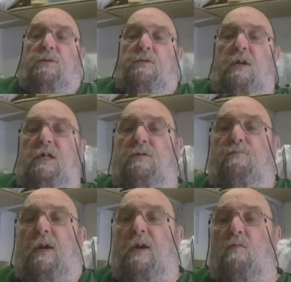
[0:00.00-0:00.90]
The
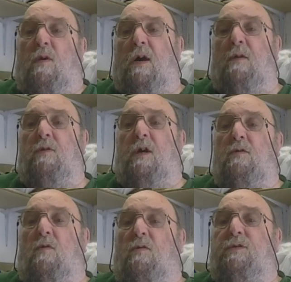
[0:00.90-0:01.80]
reason being why I'm
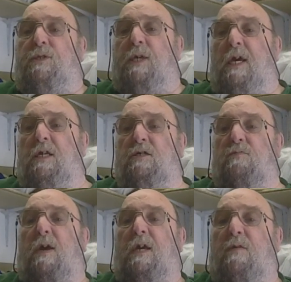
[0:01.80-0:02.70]
going all to things
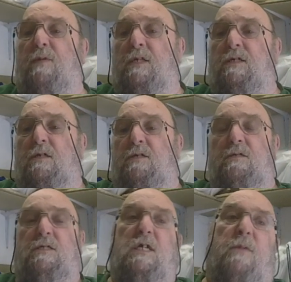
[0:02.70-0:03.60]
and make them into
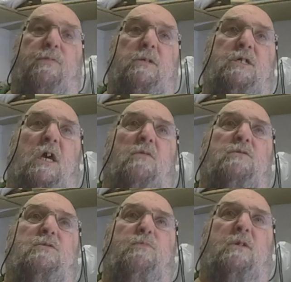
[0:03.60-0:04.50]
separate
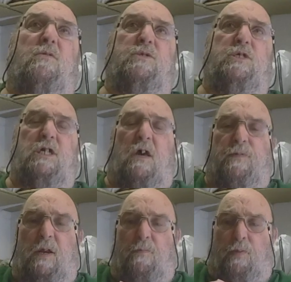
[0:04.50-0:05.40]
shelves is because the shelf
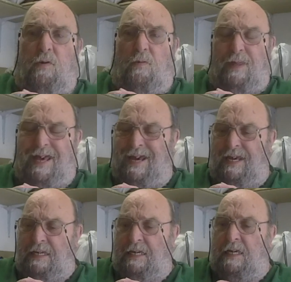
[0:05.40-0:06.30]
that I put up
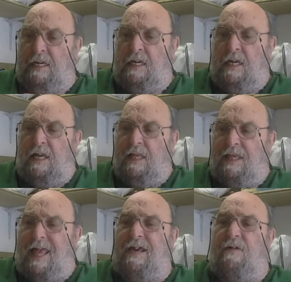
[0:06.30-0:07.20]
there,
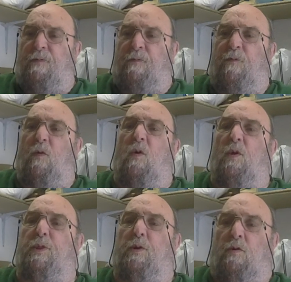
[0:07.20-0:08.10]
lack of
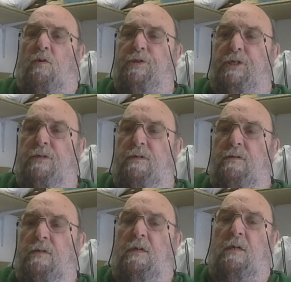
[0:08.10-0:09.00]
forethought,
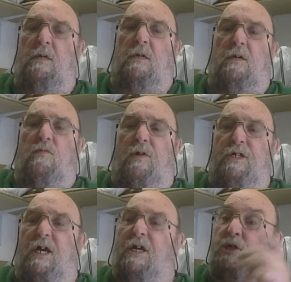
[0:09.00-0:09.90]

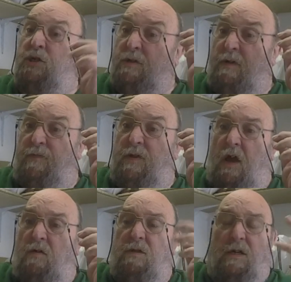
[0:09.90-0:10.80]
which I should have
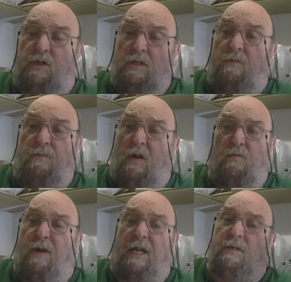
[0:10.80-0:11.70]
known, I should have
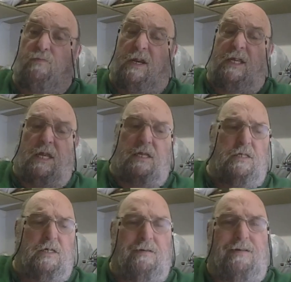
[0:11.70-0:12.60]
known better, but I
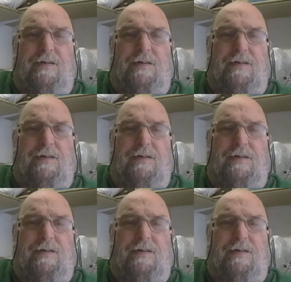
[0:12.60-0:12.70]
didn't.